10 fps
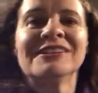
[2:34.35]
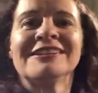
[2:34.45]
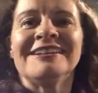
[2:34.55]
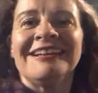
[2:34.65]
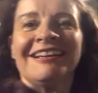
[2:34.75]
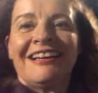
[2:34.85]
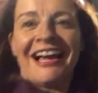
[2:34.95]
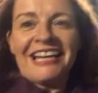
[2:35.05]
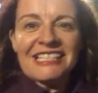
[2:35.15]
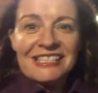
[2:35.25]

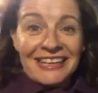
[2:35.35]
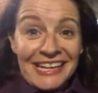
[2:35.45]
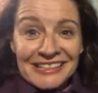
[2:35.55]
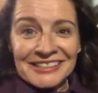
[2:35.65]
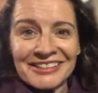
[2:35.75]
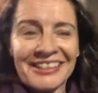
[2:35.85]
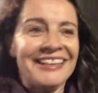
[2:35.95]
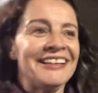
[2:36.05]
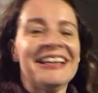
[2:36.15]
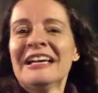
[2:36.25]
and it's late.
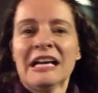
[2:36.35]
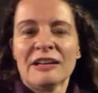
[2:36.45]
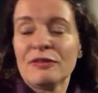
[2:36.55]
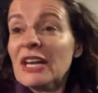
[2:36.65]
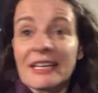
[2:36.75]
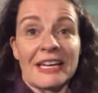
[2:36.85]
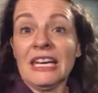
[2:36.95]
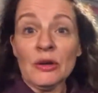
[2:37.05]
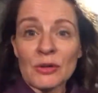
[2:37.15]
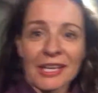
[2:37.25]
I feel like a
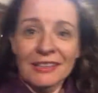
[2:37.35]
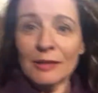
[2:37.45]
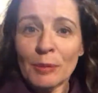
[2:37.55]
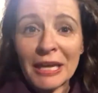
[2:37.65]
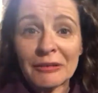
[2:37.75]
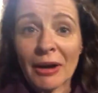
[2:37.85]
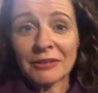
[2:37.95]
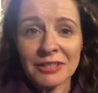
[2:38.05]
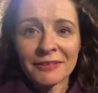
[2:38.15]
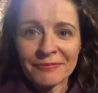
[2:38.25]
little kid in the
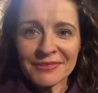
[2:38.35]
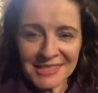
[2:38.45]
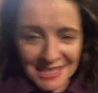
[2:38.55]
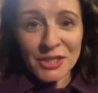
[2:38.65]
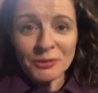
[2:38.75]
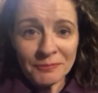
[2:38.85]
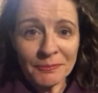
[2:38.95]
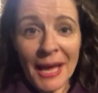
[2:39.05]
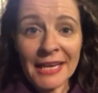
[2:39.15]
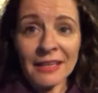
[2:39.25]
playground. See you soon.
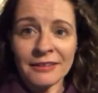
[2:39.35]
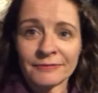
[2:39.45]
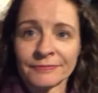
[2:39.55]
Bye.